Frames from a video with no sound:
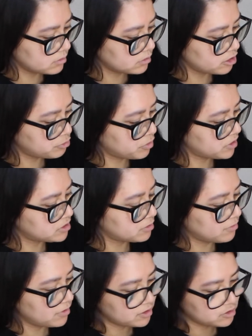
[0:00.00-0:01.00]
let's put
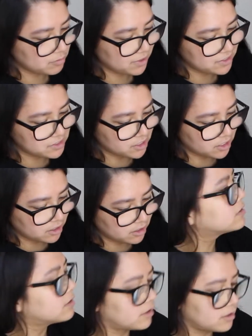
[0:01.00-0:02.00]
some of this on my cheek.
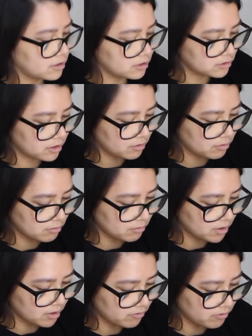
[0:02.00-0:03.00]
No, let's get it with
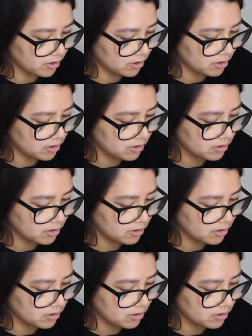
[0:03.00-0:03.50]
my finger.